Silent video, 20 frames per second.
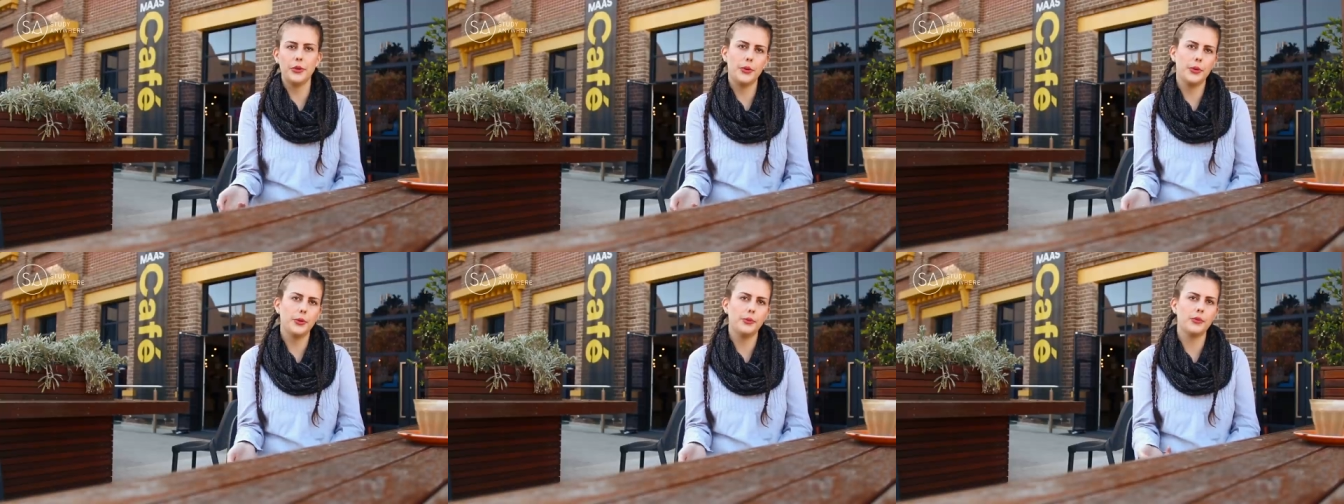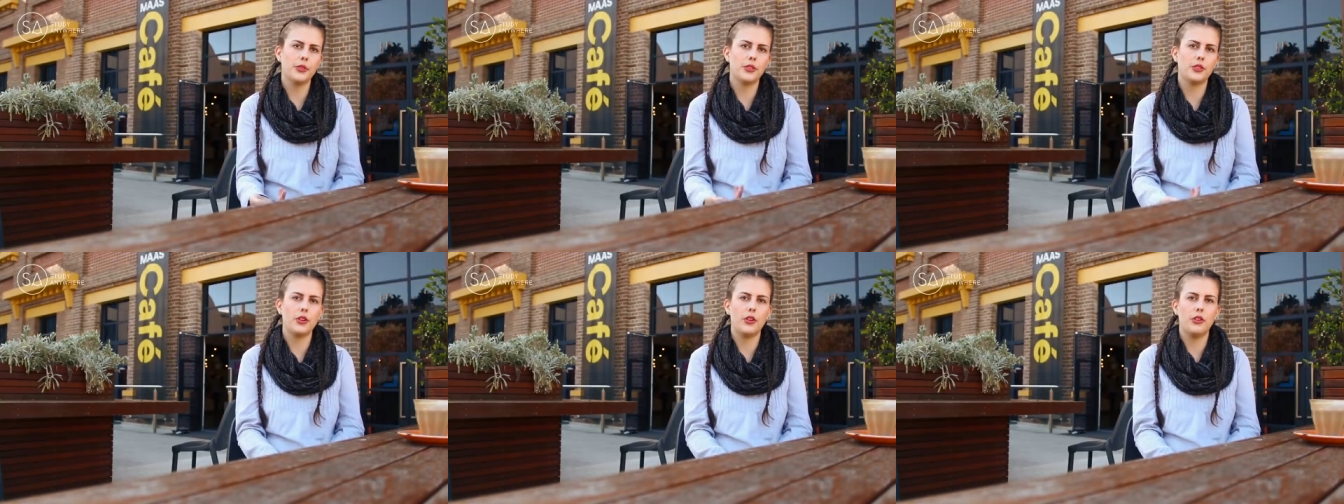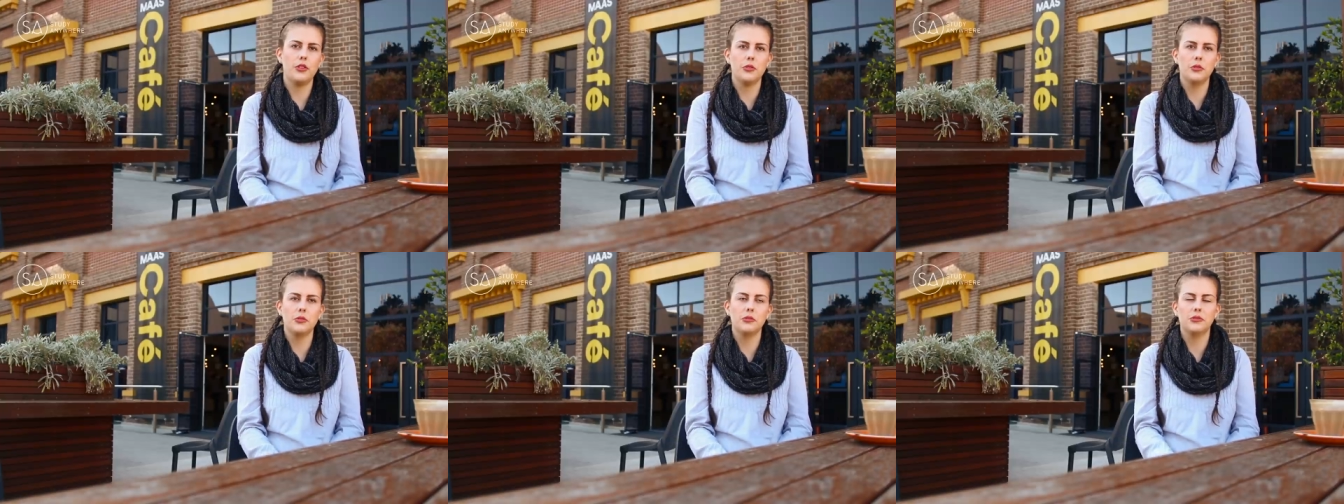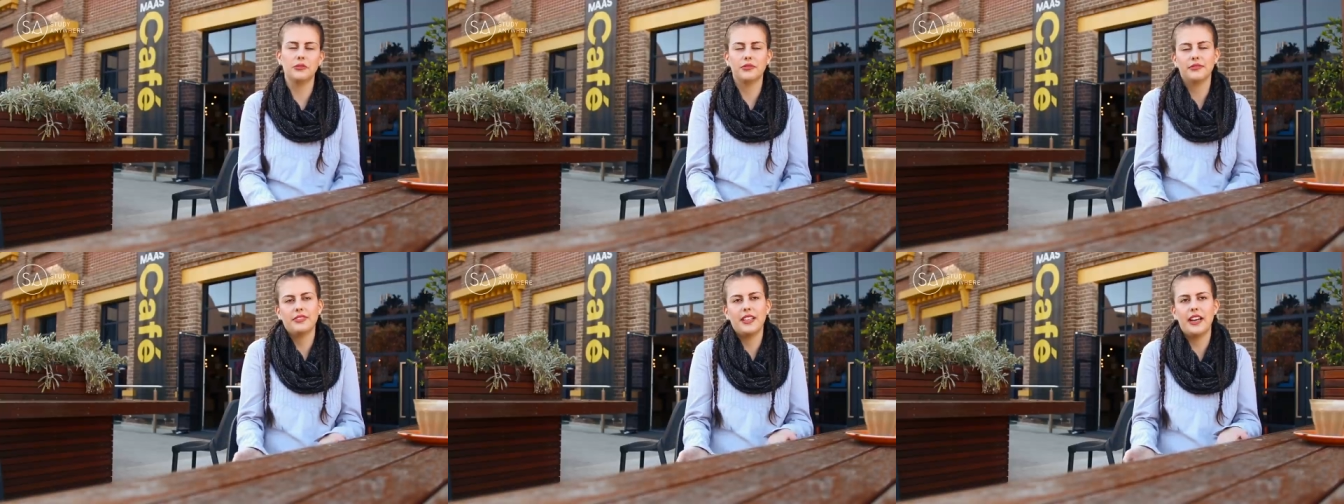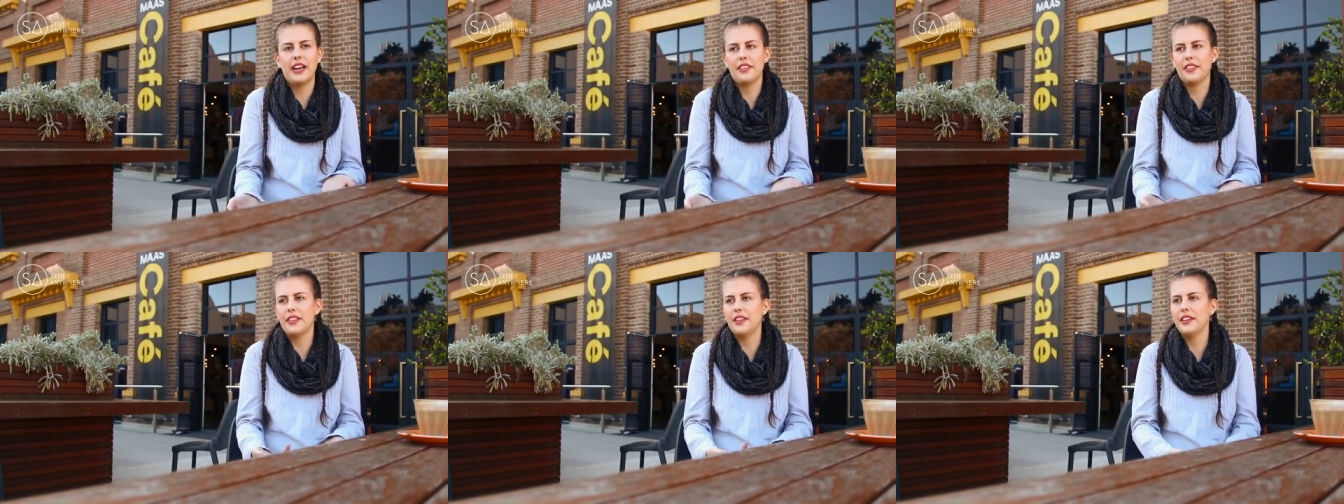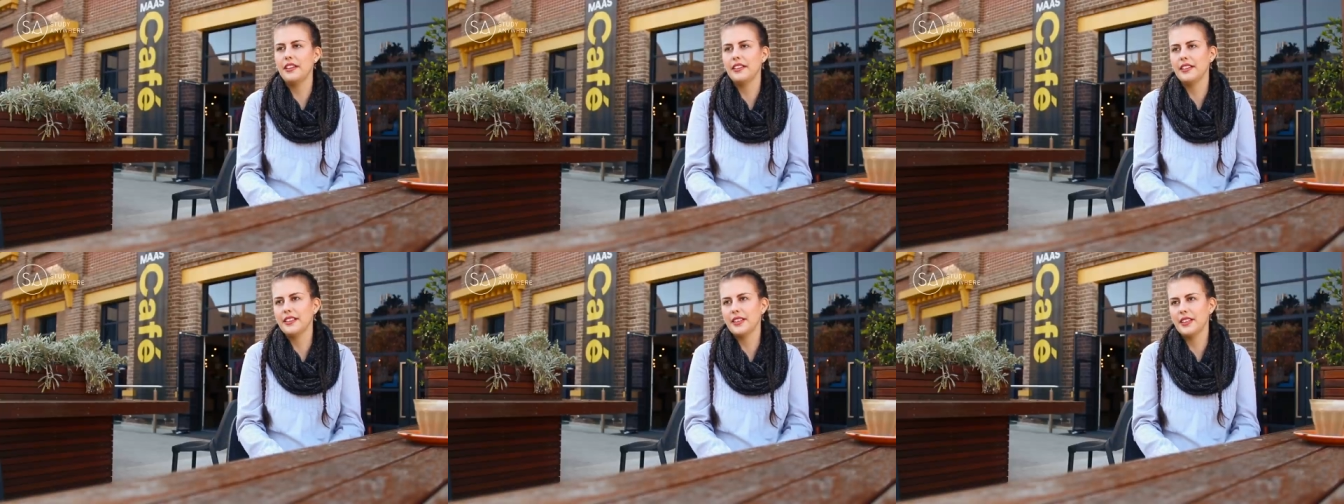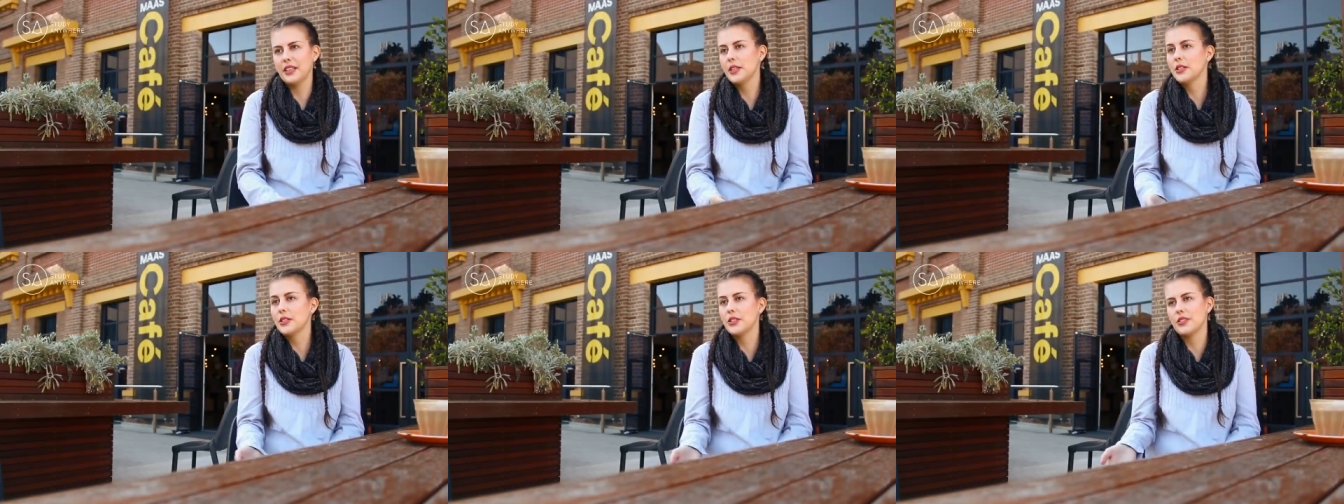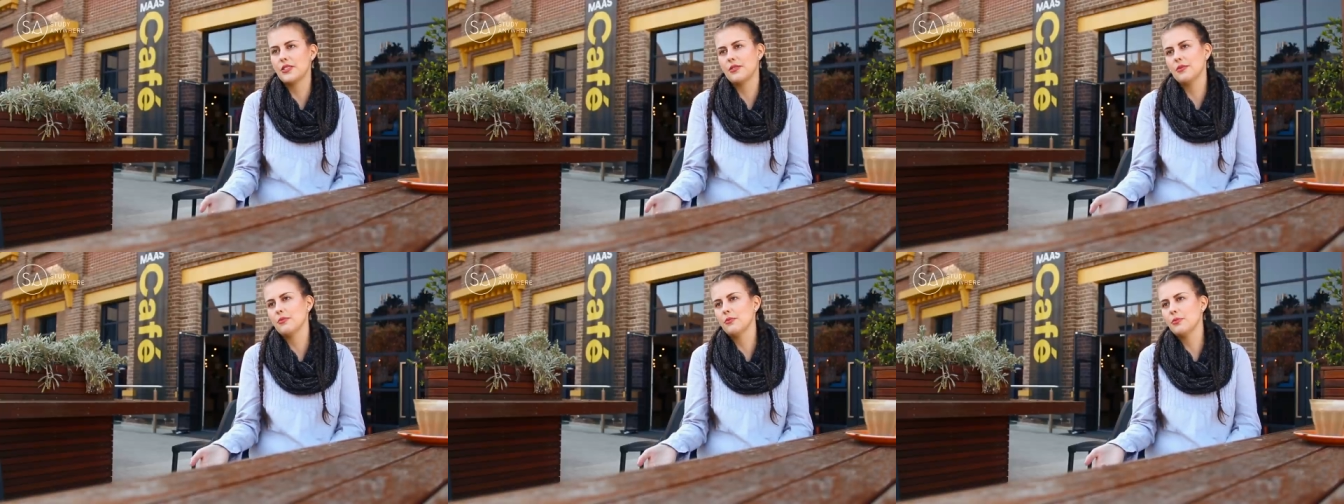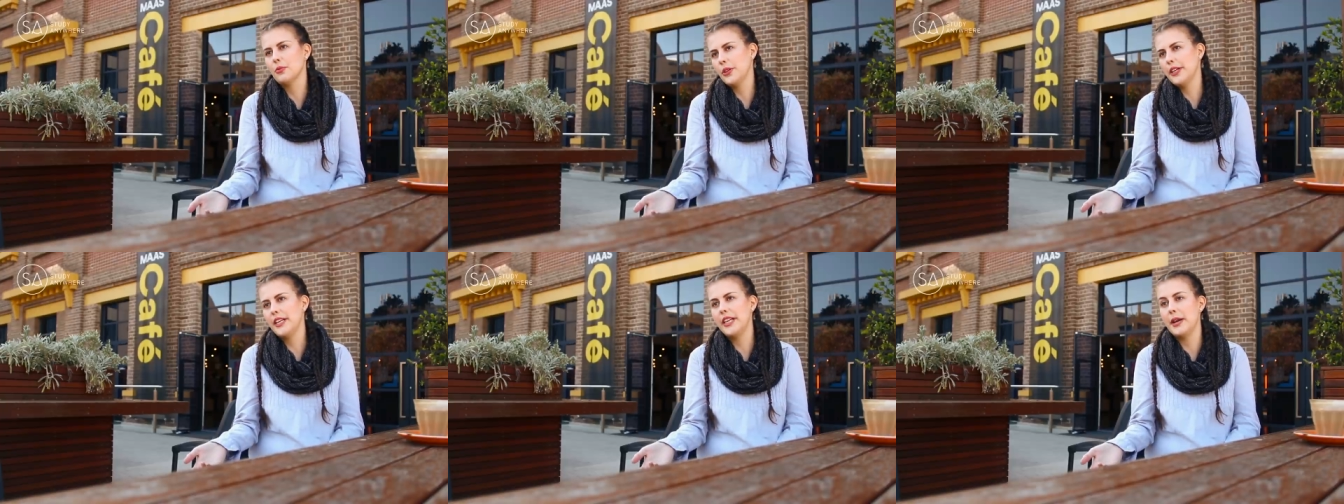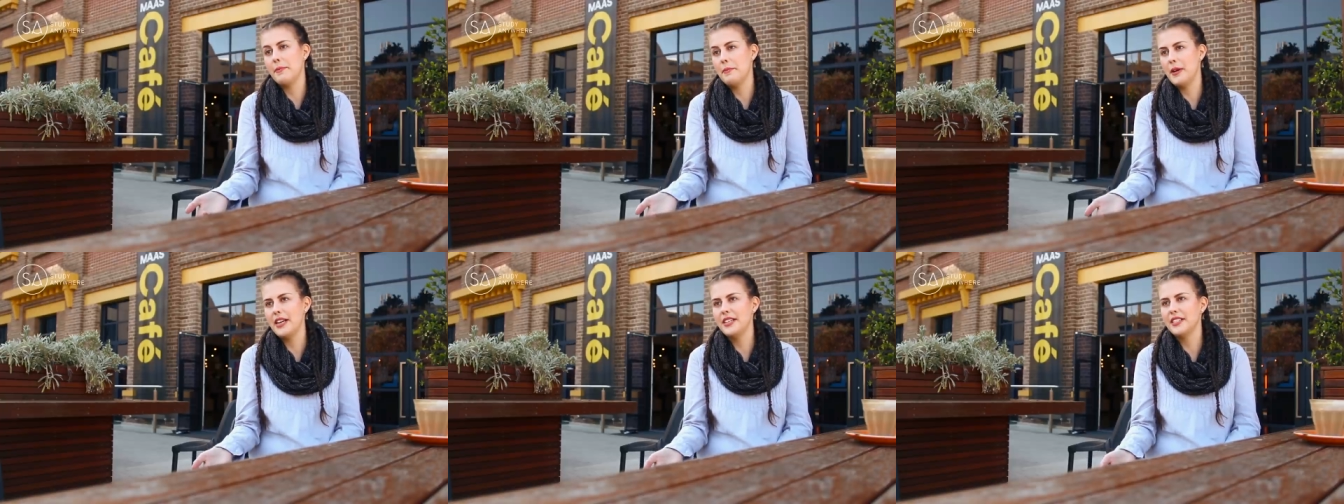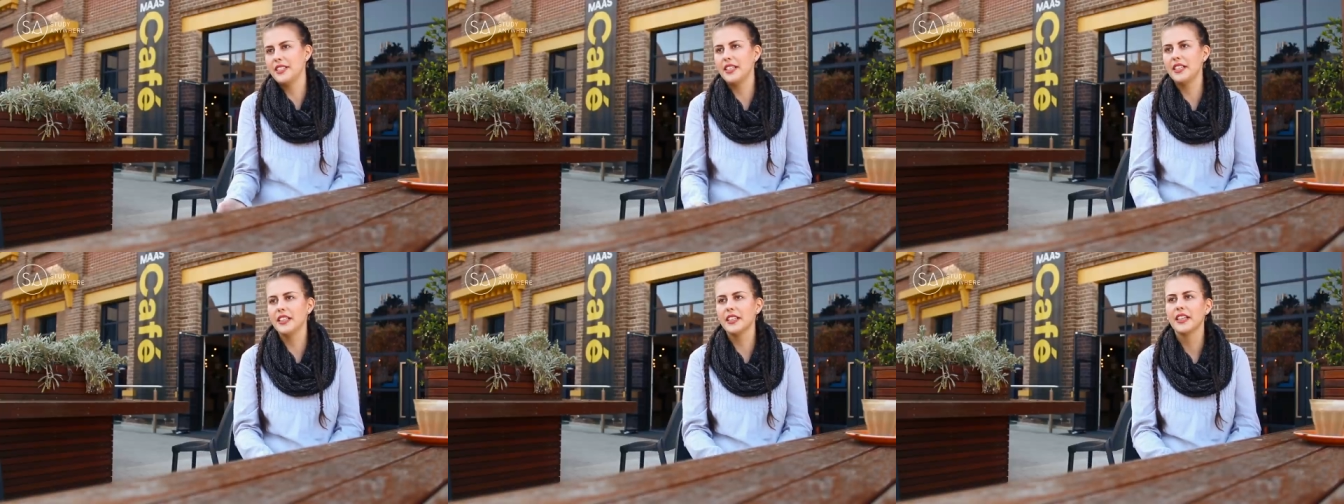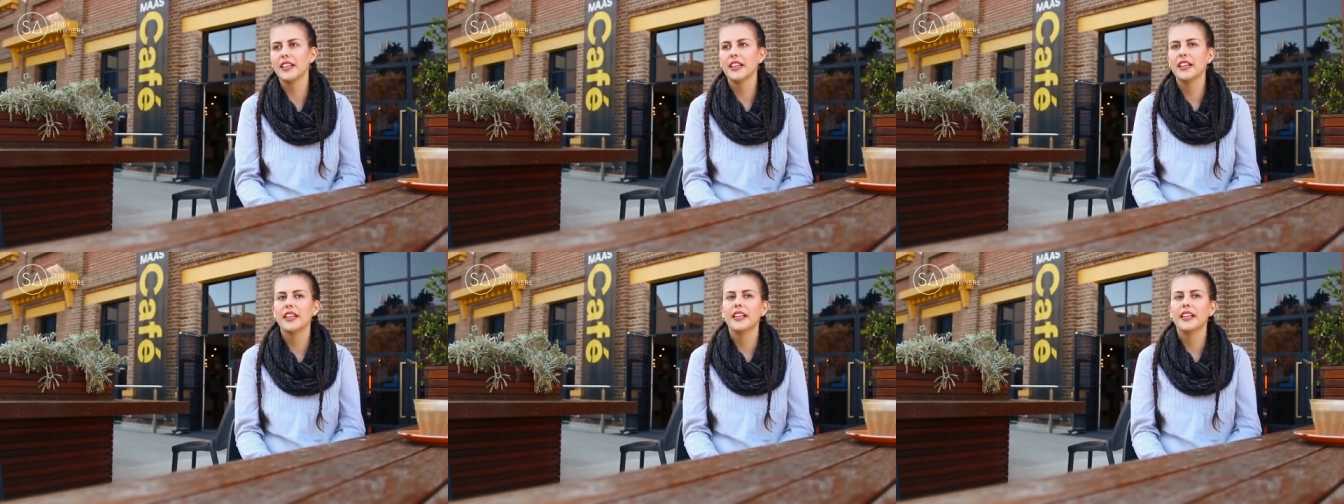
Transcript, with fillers: room so I think it's pretty amazing